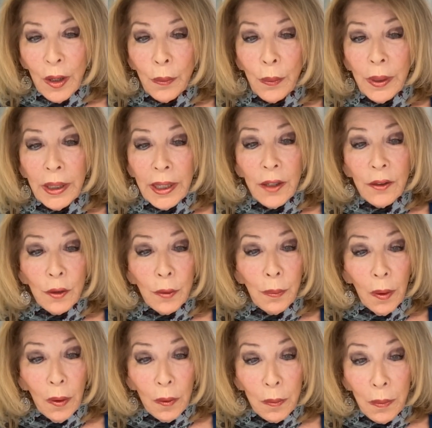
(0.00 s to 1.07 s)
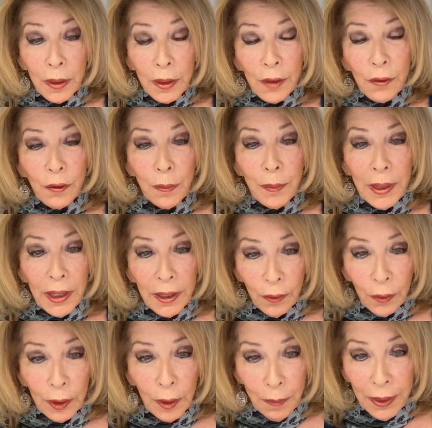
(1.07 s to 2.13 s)
When he asked to borrow money from me, I thought
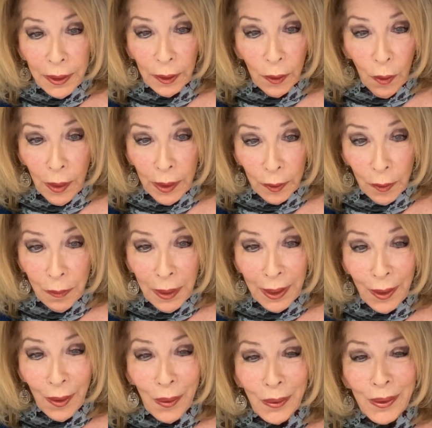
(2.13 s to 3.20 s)
I'd better go out on my own.